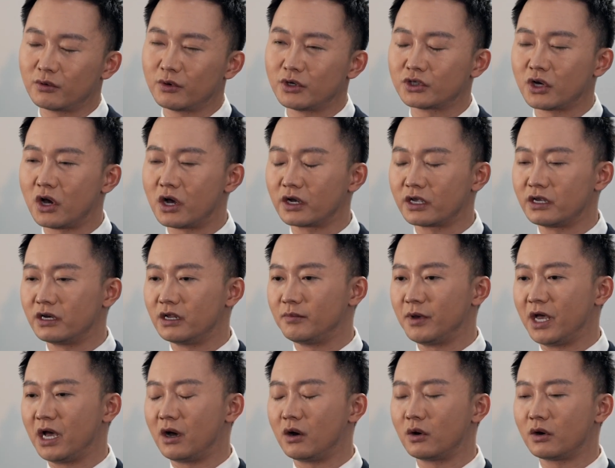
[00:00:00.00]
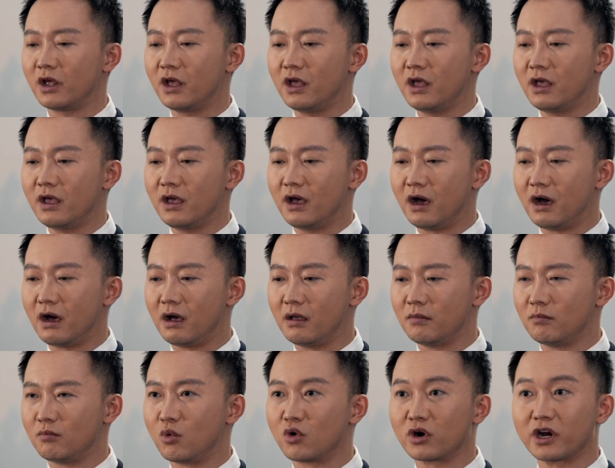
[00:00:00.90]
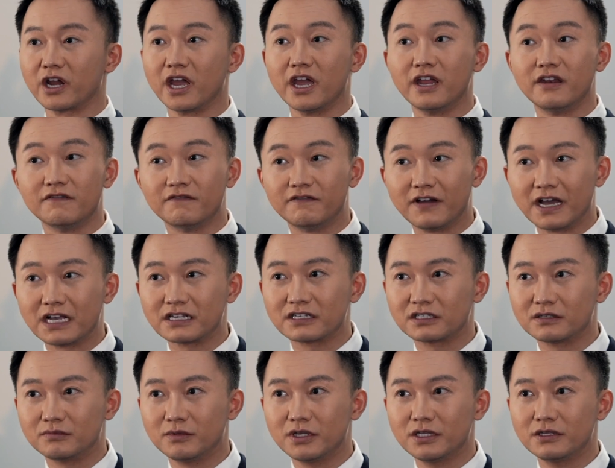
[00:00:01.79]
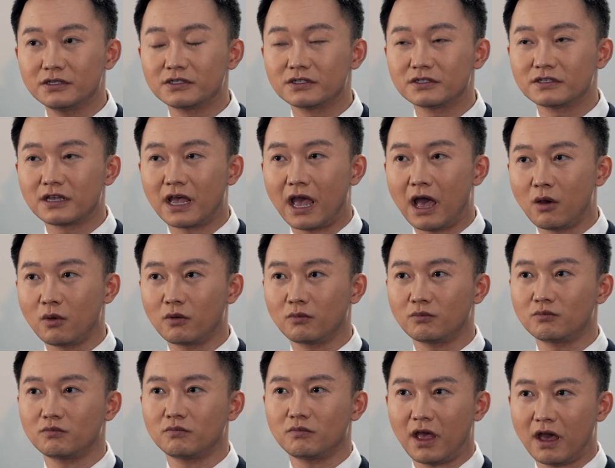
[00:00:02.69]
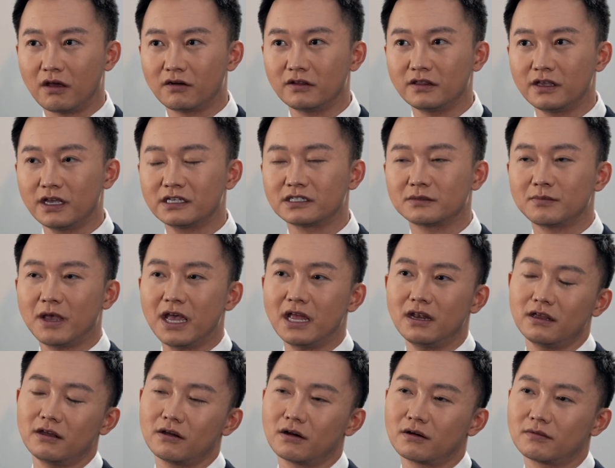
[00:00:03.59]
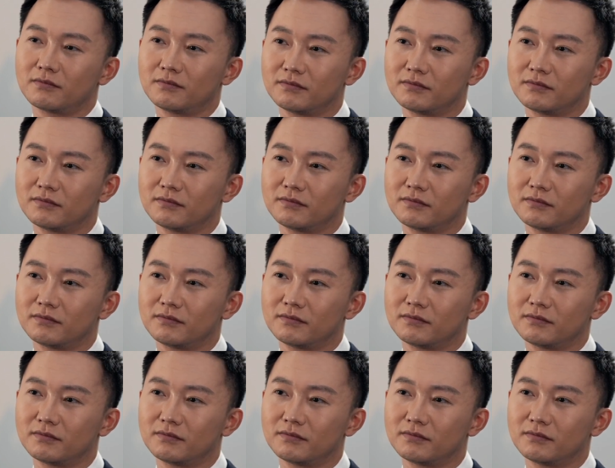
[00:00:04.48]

Are we talking about uh, more investments? How, how do they expand here?